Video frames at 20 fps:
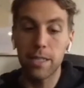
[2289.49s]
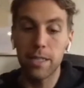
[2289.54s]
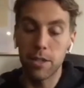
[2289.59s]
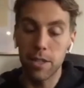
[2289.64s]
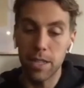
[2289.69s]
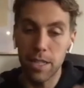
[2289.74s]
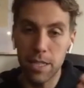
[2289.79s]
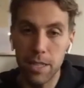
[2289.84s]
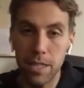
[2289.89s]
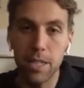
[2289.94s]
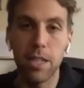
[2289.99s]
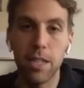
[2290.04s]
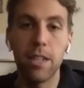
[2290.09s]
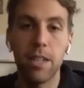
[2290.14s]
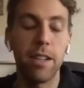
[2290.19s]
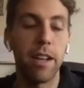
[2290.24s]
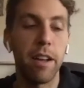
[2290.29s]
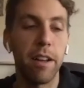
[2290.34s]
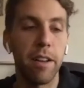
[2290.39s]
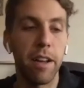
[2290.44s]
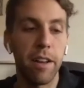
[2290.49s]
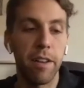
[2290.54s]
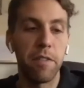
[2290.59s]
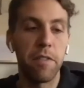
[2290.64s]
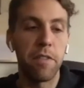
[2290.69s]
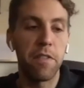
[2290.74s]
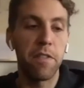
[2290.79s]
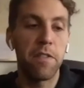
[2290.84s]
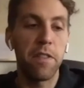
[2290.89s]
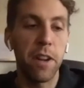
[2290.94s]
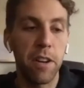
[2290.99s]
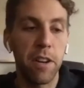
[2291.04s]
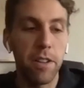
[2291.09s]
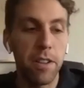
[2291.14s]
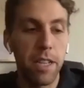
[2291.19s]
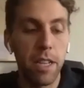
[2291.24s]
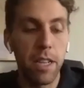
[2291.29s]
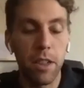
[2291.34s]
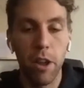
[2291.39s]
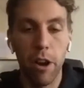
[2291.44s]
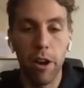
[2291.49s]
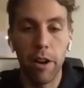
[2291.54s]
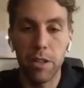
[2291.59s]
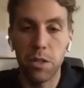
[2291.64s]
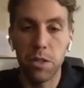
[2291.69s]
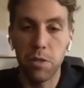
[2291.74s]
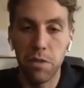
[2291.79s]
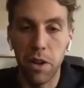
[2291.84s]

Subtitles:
there is still a fairly large